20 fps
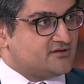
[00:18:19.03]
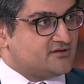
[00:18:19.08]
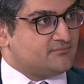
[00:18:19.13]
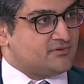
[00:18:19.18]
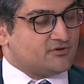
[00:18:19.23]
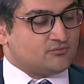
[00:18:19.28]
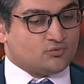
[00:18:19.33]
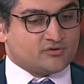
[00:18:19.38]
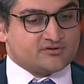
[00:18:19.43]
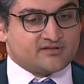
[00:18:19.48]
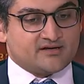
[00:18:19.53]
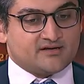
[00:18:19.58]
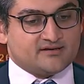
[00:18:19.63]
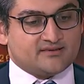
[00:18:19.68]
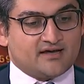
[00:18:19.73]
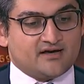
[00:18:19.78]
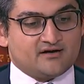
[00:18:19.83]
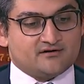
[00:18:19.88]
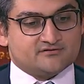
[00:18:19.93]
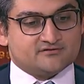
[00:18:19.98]
But what that
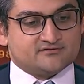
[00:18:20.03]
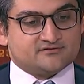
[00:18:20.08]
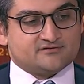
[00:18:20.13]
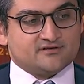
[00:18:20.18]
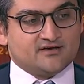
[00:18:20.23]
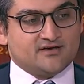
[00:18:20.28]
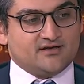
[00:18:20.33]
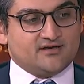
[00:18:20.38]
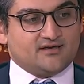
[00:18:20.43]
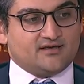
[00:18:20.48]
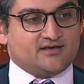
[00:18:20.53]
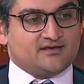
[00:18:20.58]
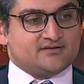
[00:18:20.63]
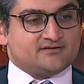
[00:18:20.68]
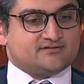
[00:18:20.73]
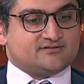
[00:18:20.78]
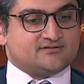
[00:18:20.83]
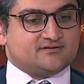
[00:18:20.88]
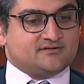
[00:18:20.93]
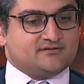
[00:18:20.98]
allows
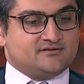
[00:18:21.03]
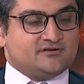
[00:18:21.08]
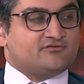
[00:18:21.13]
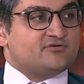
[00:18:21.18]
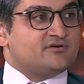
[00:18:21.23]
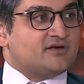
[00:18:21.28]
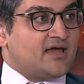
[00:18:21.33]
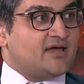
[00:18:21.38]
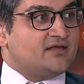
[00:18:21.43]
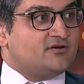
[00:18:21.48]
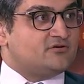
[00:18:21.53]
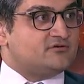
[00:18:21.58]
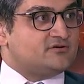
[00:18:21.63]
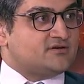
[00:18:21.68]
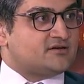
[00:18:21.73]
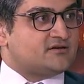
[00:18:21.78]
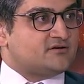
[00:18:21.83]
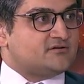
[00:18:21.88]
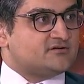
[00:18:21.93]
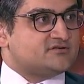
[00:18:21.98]
is different anode
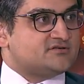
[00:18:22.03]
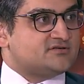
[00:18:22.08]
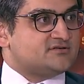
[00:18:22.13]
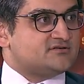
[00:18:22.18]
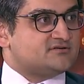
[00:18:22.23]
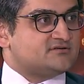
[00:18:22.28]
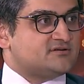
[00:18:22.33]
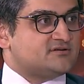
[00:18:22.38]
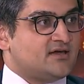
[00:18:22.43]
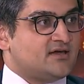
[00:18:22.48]
technologies.